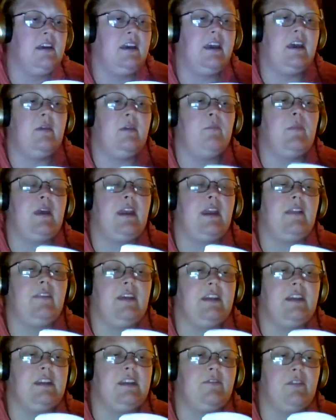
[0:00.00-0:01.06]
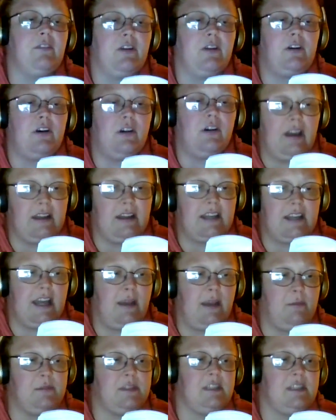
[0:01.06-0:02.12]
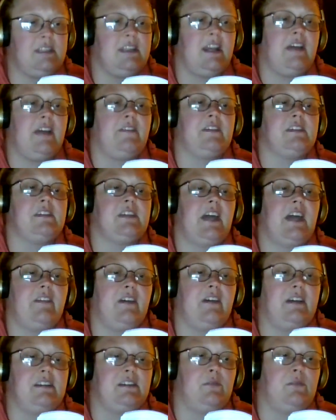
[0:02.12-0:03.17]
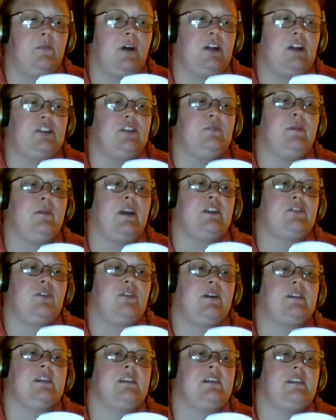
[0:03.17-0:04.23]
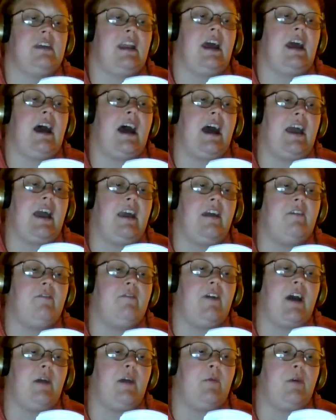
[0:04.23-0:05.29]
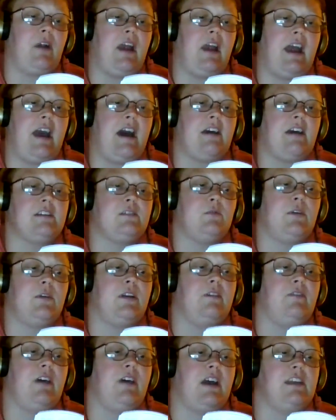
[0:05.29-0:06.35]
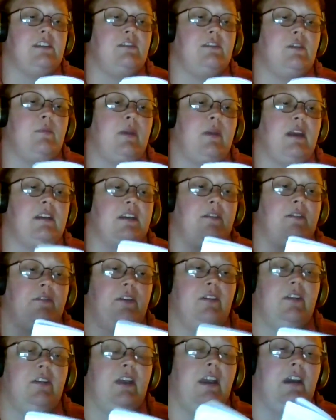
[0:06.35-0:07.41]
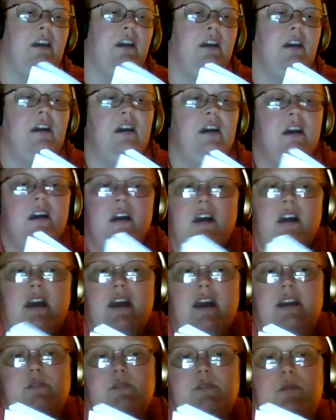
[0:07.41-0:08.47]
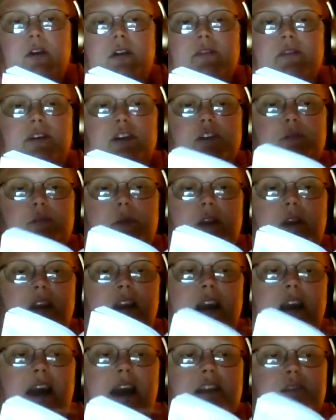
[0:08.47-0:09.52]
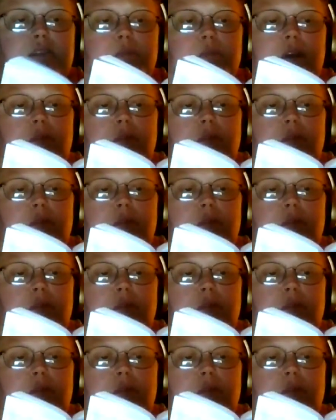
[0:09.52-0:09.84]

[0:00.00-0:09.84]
admittedly difficult at times to sit on the sidelines and watch you make choices that I, if I were asked, would advise you to make differently. As one of your spirit guides, my